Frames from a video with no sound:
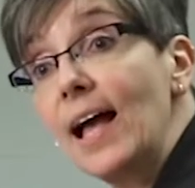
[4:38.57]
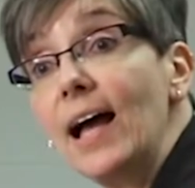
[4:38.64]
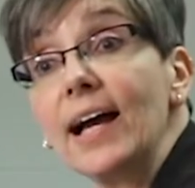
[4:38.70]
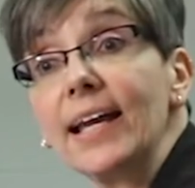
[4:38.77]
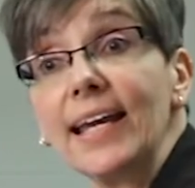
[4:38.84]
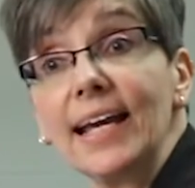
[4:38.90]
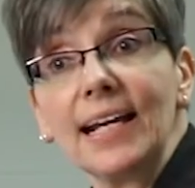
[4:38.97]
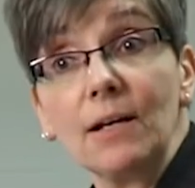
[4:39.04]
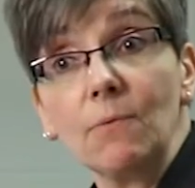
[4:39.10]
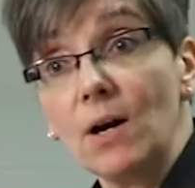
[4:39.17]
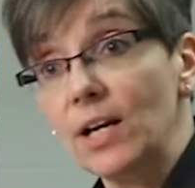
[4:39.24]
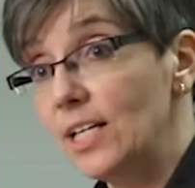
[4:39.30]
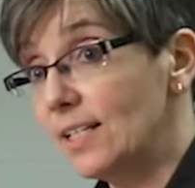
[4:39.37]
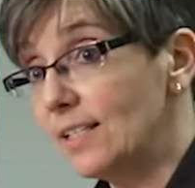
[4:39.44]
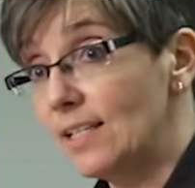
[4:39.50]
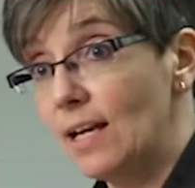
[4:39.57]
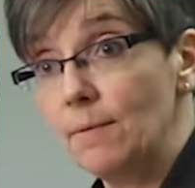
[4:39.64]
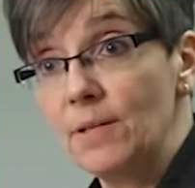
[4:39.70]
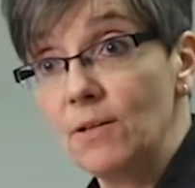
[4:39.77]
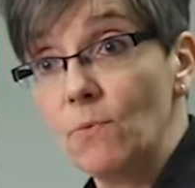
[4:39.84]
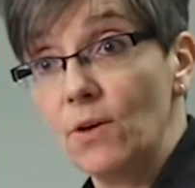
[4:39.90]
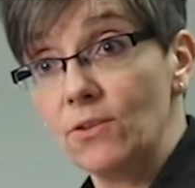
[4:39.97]
Again, I want you to tell
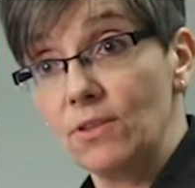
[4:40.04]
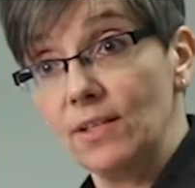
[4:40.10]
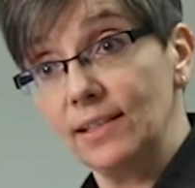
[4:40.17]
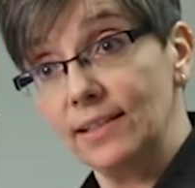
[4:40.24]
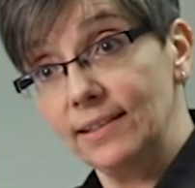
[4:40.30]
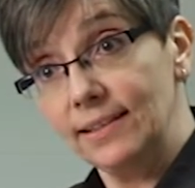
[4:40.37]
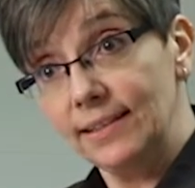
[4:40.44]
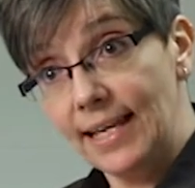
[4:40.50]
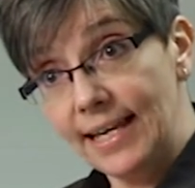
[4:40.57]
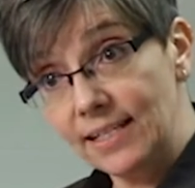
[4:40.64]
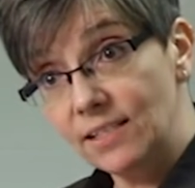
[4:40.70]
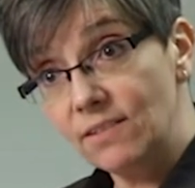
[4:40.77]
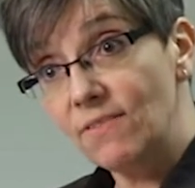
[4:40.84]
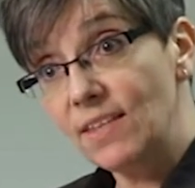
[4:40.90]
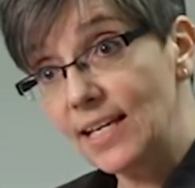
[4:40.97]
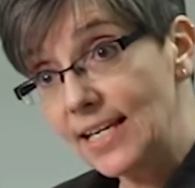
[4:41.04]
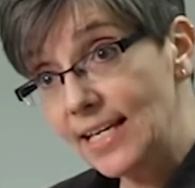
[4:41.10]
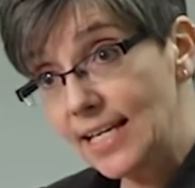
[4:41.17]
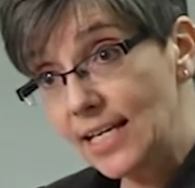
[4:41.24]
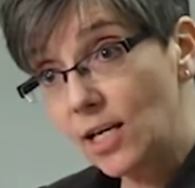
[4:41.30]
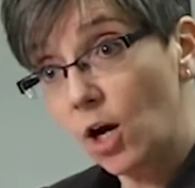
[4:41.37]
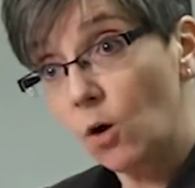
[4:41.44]
me whether the legs of the
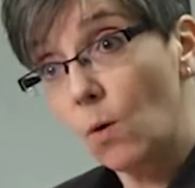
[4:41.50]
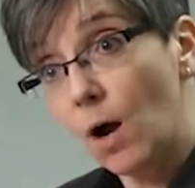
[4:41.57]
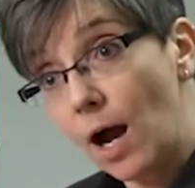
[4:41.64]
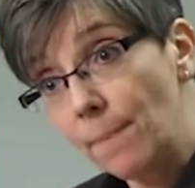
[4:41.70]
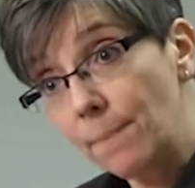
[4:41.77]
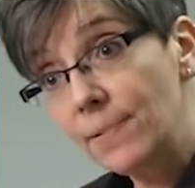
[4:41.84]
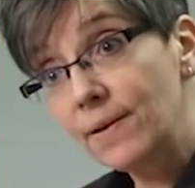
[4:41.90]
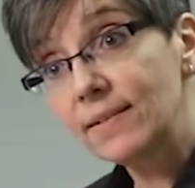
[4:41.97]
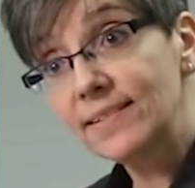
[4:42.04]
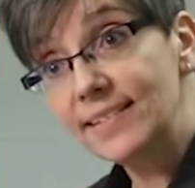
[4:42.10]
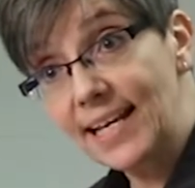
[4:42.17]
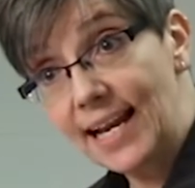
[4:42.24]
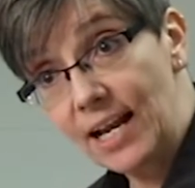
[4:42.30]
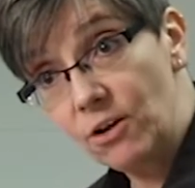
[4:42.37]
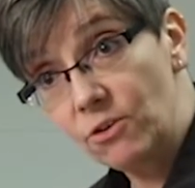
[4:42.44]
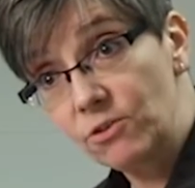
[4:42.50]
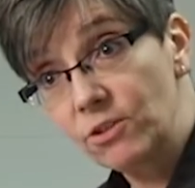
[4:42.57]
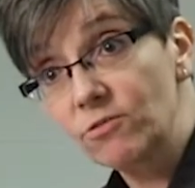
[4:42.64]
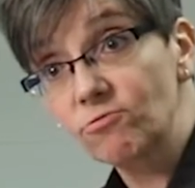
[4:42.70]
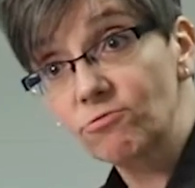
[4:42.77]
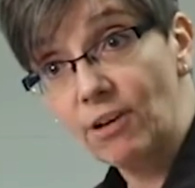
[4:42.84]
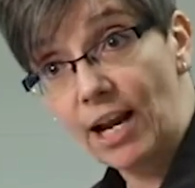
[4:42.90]
E go up,
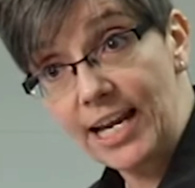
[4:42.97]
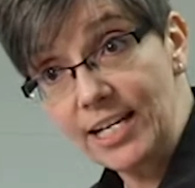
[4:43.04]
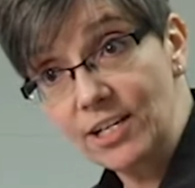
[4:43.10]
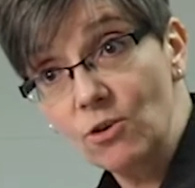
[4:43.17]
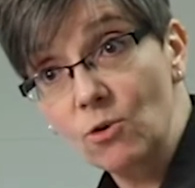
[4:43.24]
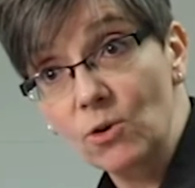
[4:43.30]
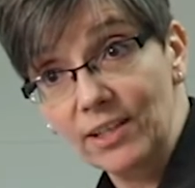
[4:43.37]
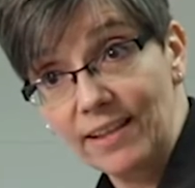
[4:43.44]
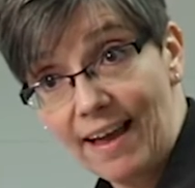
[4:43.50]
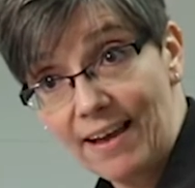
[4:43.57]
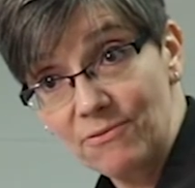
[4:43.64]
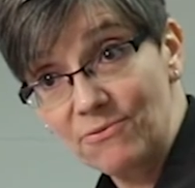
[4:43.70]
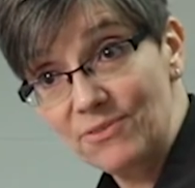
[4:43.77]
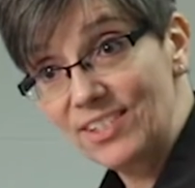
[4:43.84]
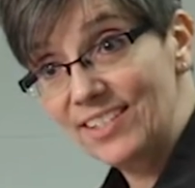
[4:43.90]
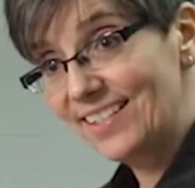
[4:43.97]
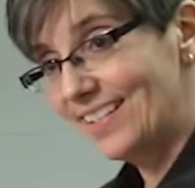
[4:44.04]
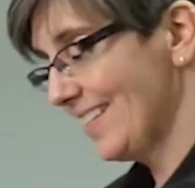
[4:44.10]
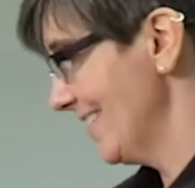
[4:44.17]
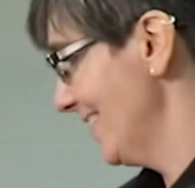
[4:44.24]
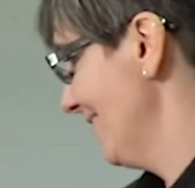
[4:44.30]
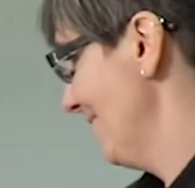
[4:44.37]
down, right, or left.
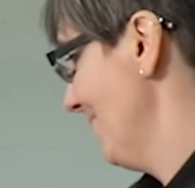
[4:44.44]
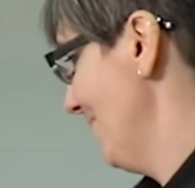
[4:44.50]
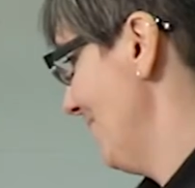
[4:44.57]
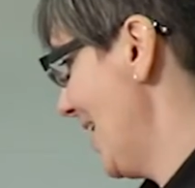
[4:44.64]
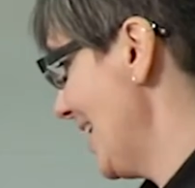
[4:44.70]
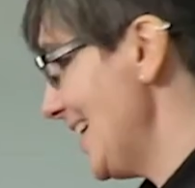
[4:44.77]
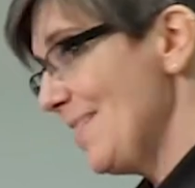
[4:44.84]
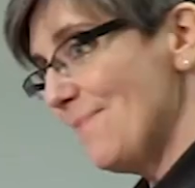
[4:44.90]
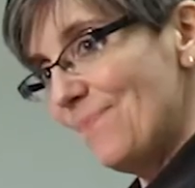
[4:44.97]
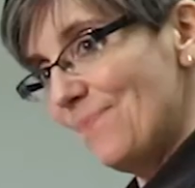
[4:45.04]
Okay. Ready?